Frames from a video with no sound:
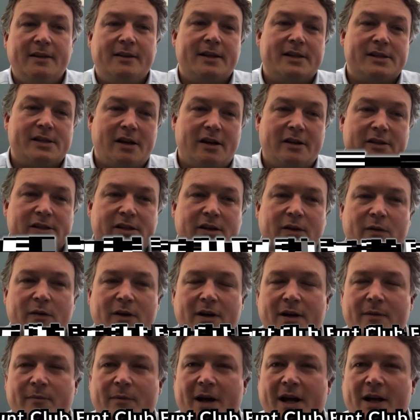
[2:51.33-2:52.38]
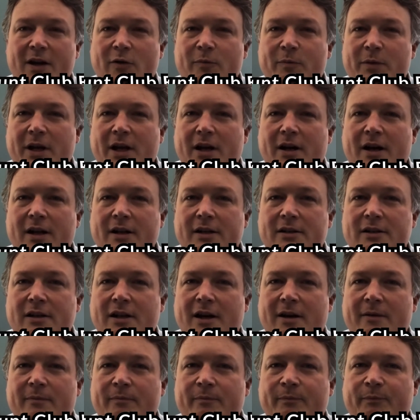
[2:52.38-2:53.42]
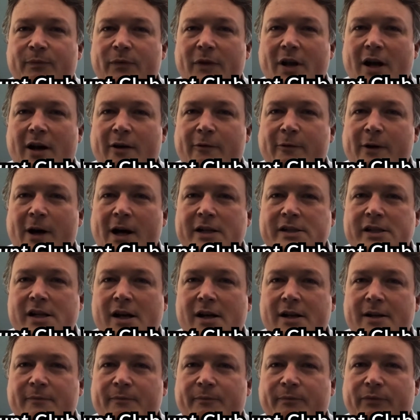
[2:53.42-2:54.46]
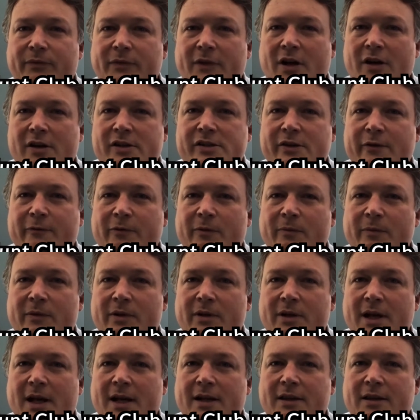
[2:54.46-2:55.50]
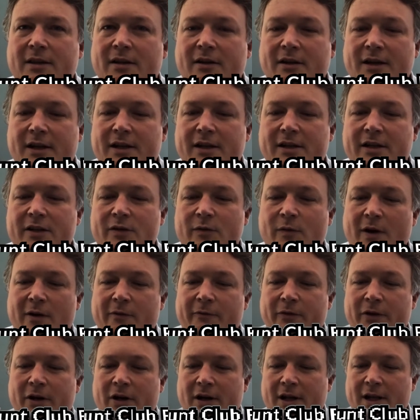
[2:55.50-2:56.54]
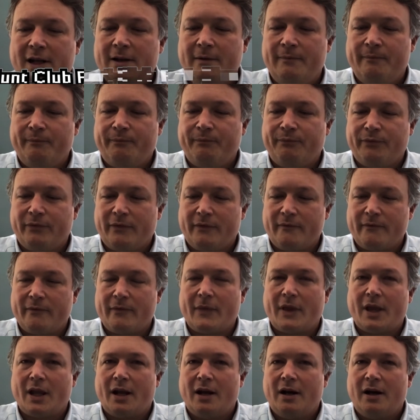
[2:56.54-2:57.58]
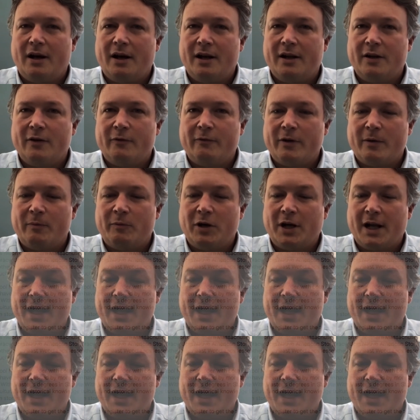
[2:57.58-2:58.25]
is also a myopia hunt club fox hunt, also from 9:30 to 12:30. November